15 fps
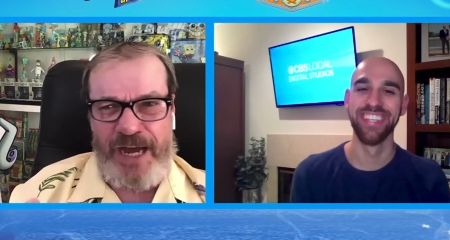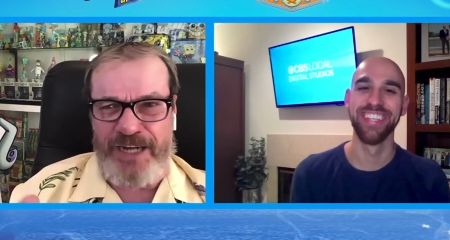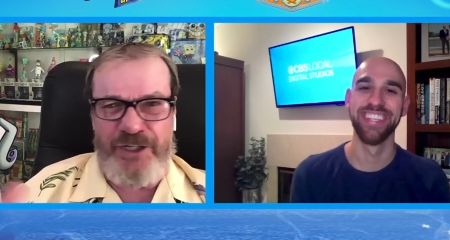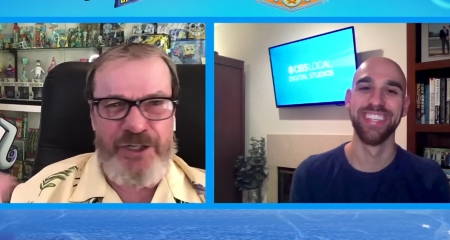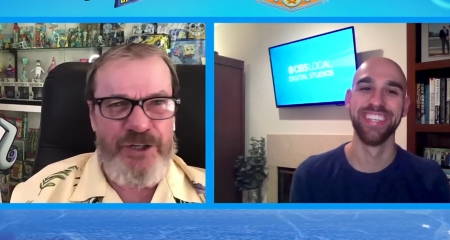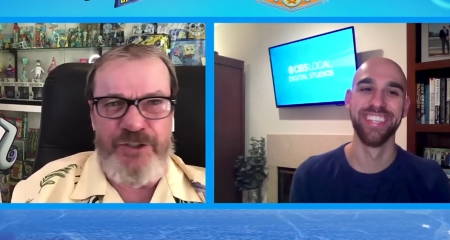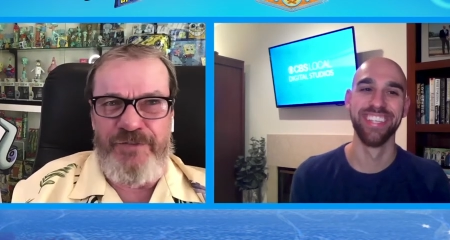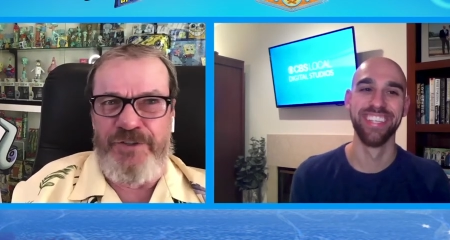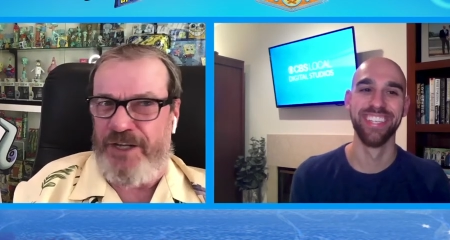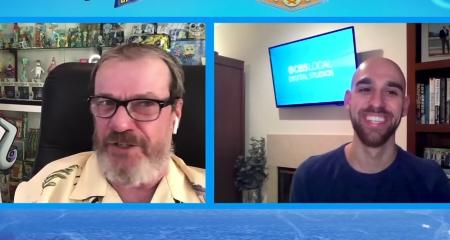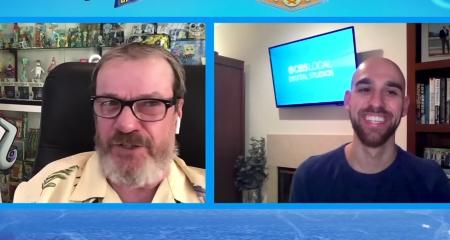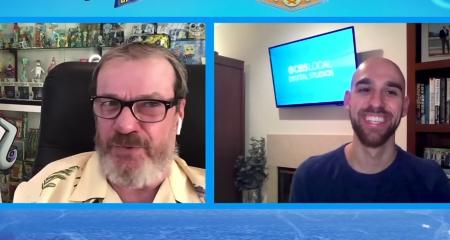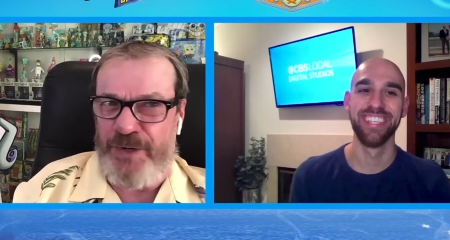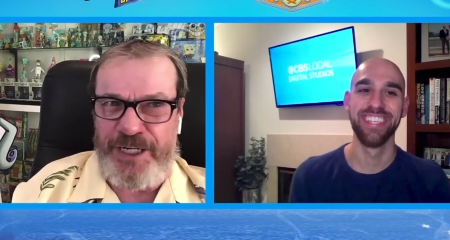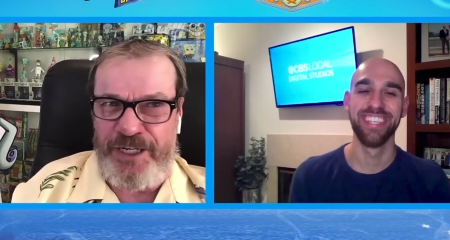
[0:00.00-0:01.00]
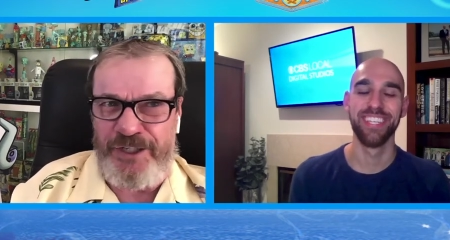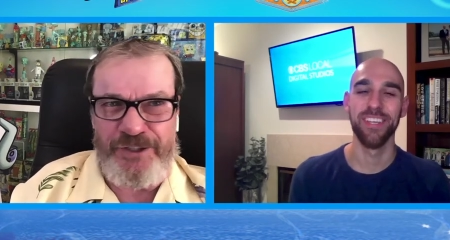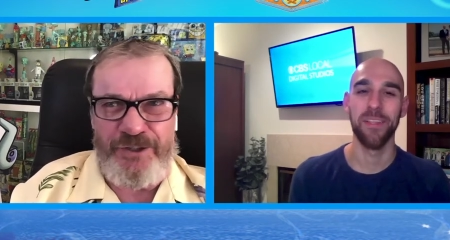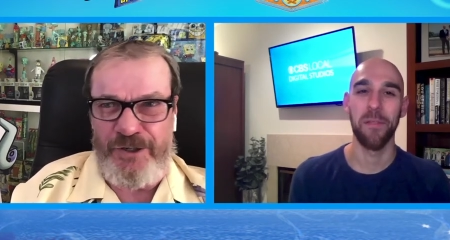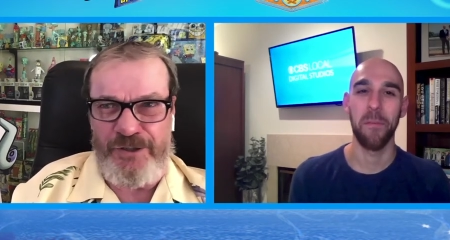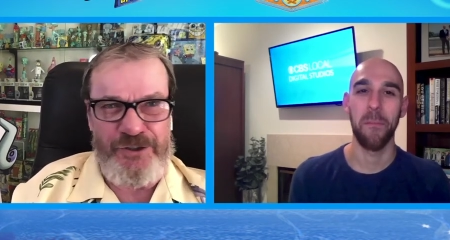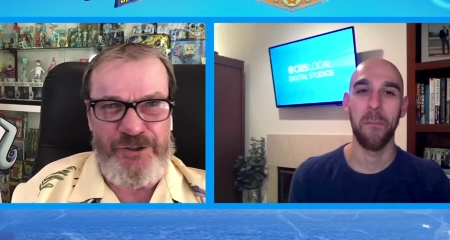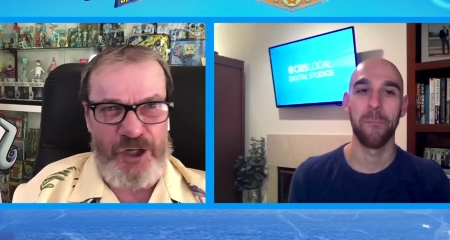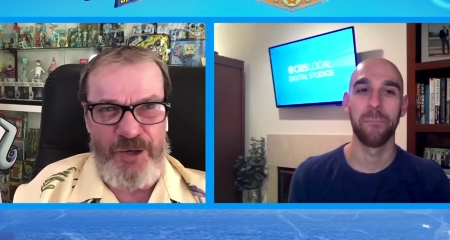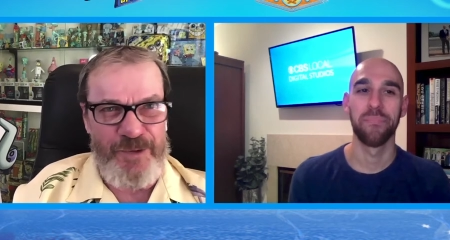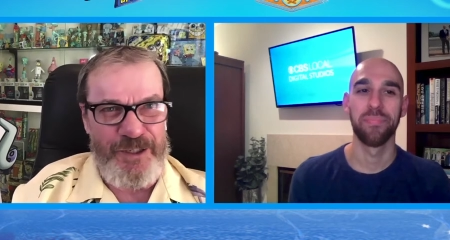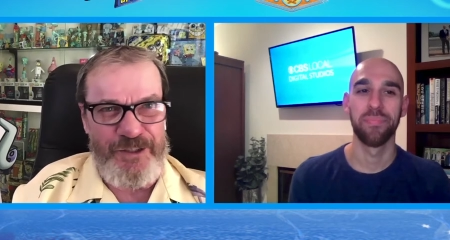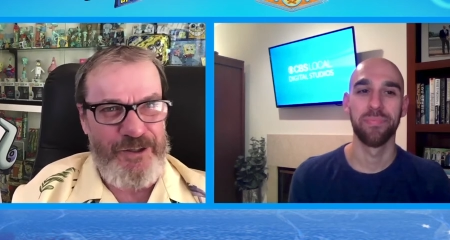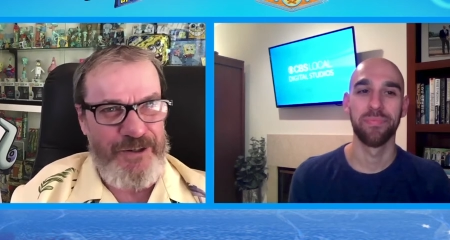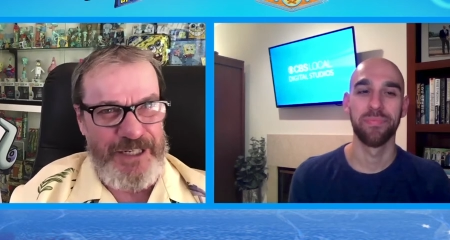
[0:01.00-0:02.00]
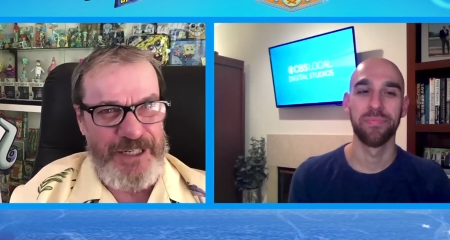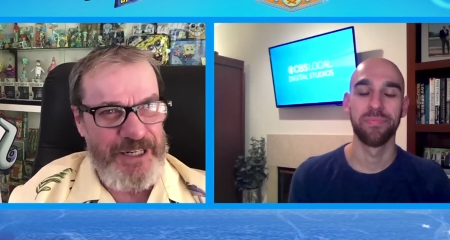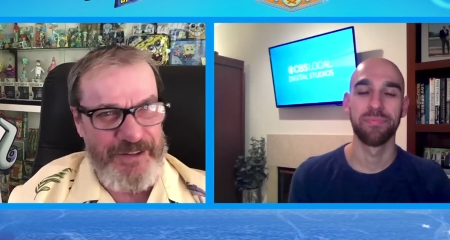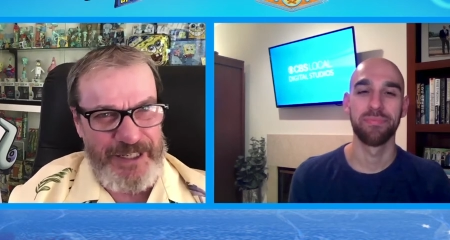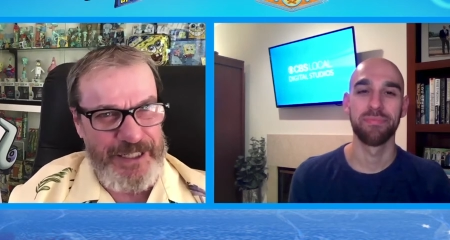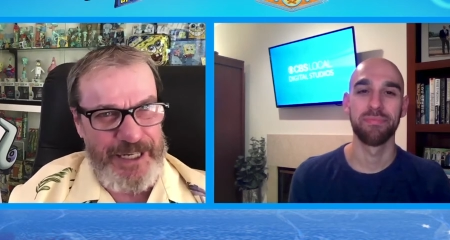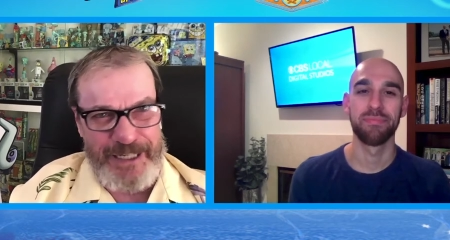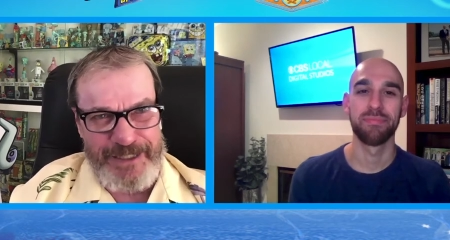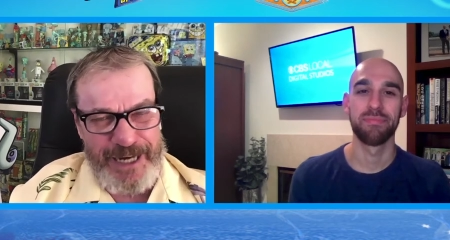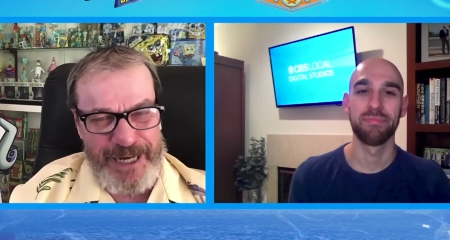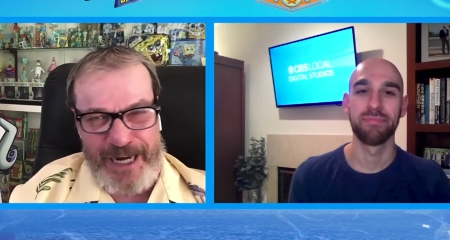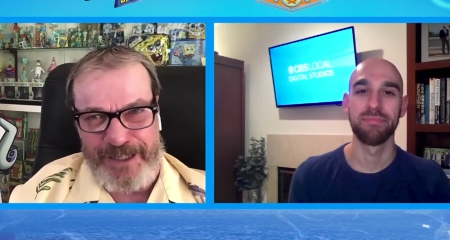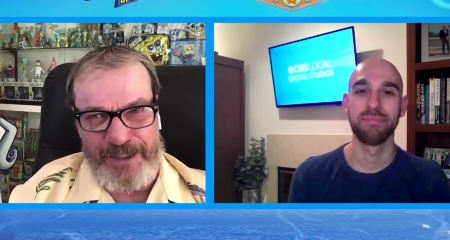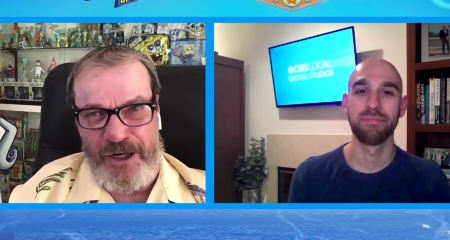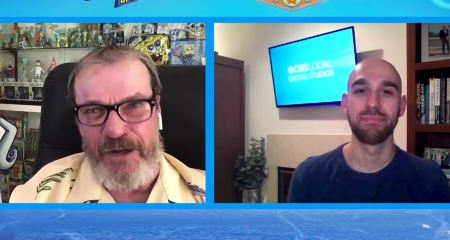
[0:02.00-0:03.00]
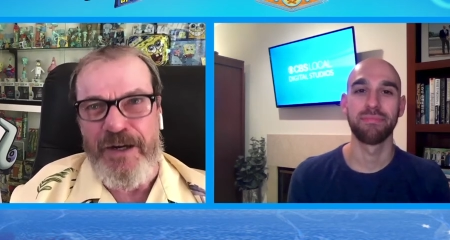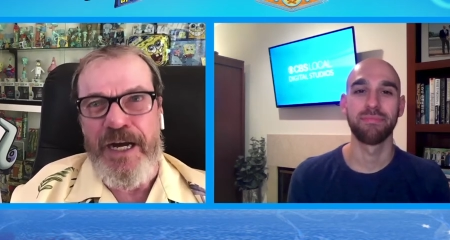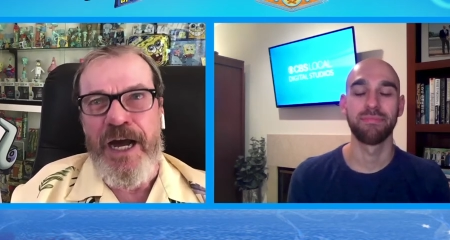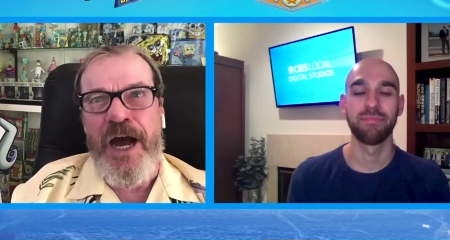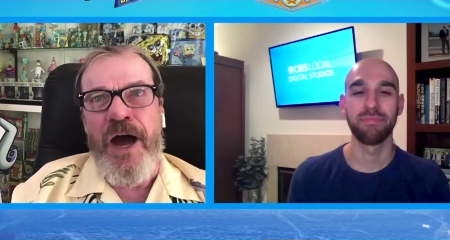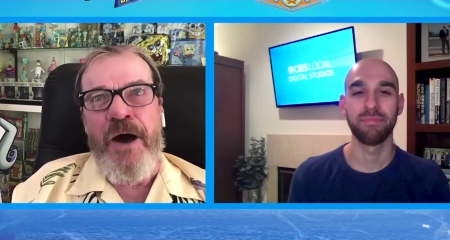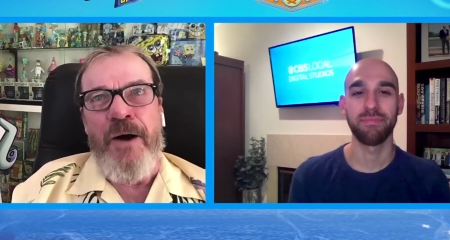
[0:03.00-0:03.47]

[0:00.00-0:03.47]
Speaker 1: I, I couldn't have done Swedish or German or anything like that, you know.